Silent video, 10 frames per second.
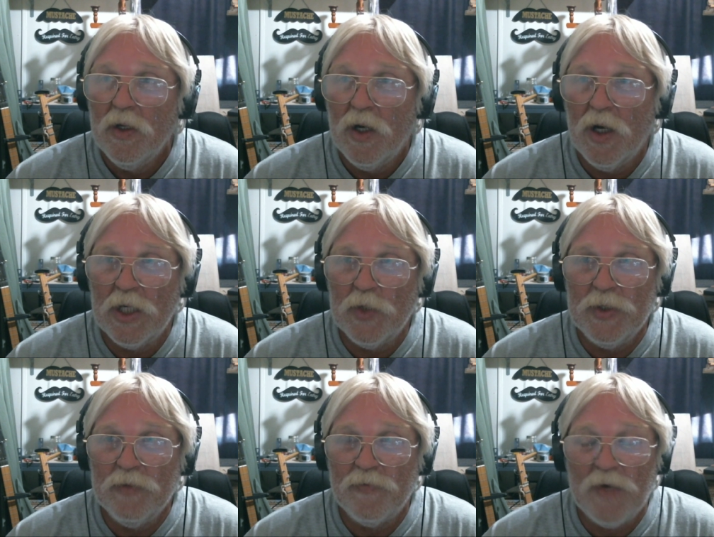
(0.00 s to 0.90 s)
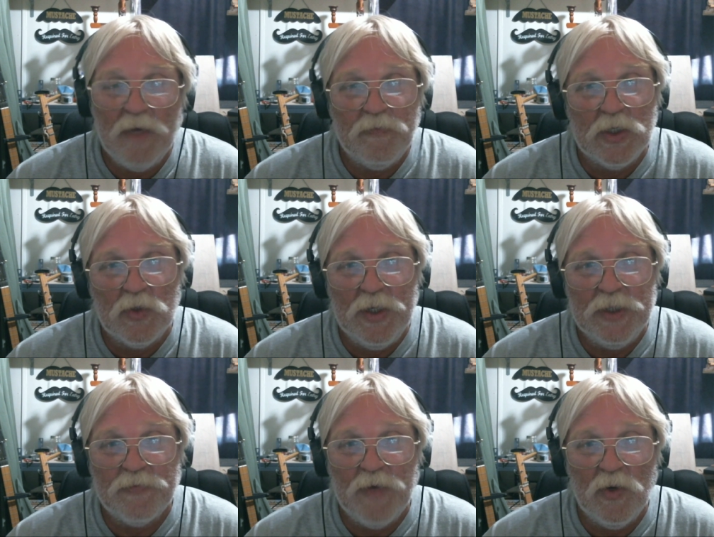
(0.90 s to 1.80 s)
one hundred five
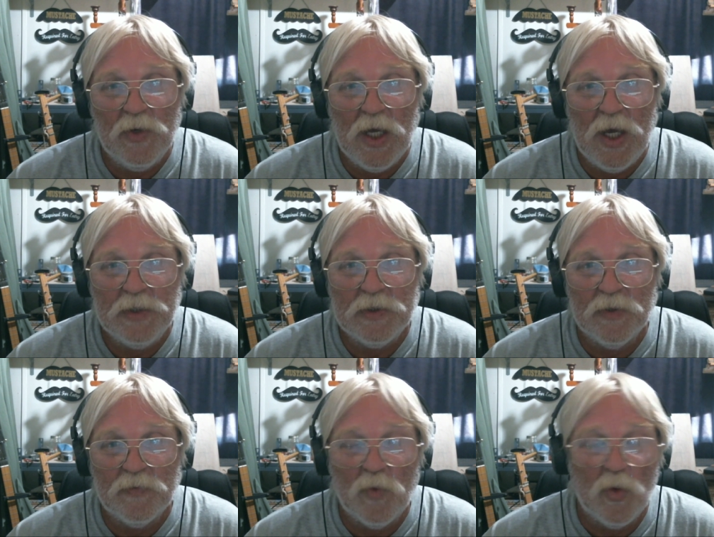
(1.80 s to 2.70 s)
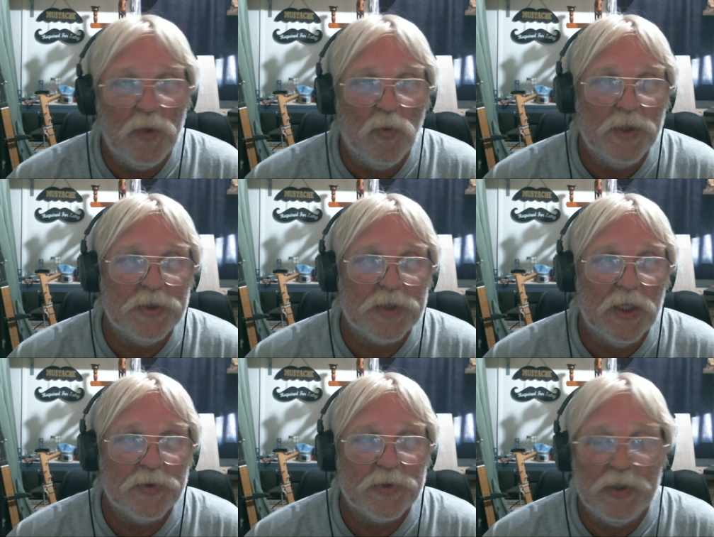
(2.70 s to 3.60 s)
degrees Fahrenheit to forty-one
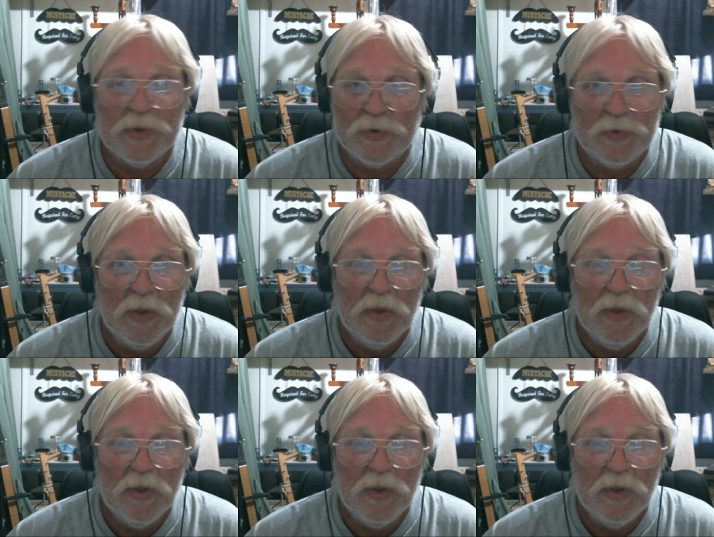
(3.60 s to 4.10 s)
Celsius.